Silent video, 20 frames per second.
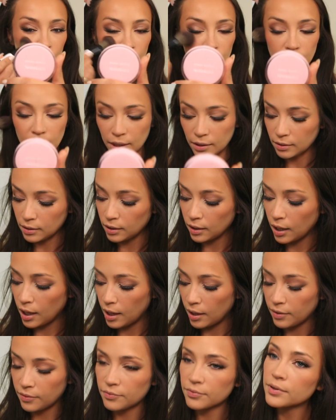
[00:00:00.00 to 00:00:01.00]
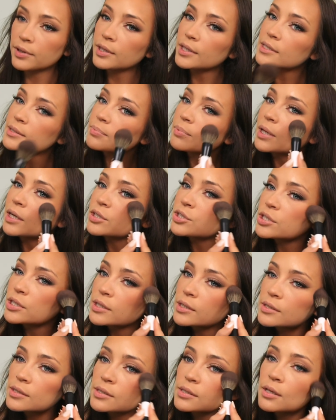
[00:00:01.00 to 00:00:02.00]
But I love these
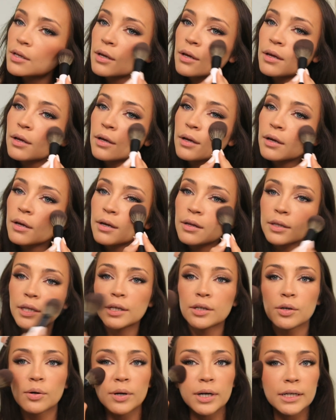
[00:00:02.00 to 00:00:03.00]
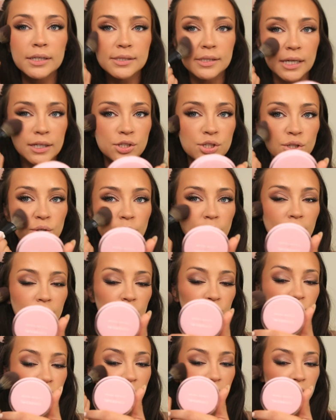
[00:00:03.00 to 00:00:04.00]
blushes. They don't accentuate
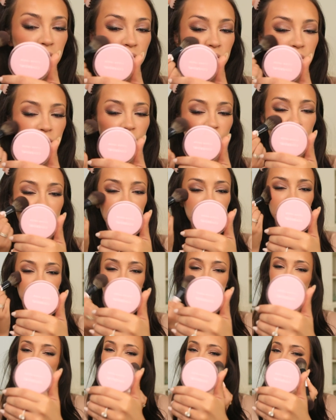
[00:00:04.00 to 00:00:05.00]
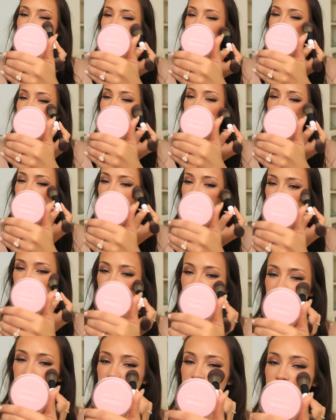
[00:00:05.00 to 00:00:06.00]
your texture and they just
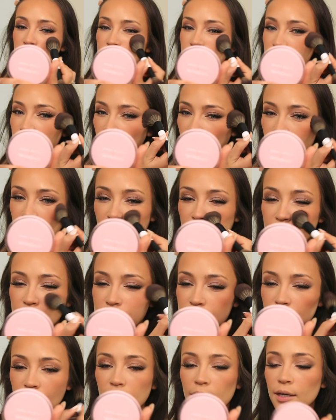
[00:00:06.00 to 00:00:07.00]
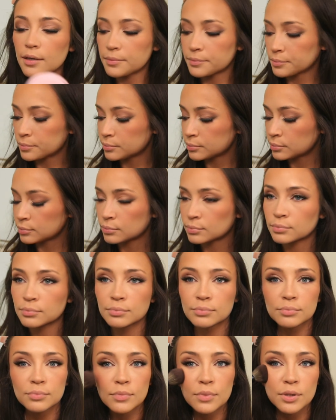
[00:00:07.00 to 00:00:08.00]
blend so nicely.
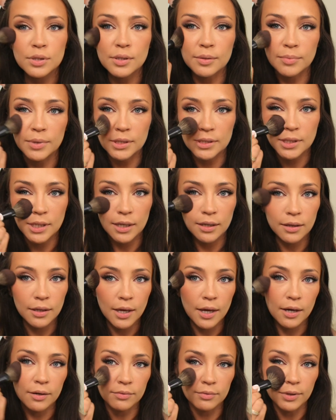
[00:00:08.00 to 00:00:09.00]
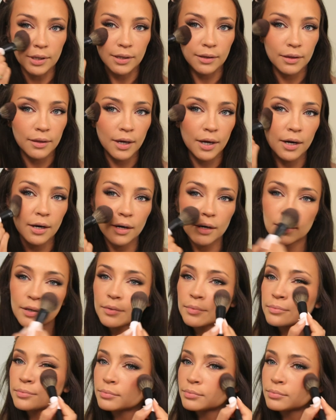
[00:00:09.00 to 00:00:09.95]
So I'm going to take that right there.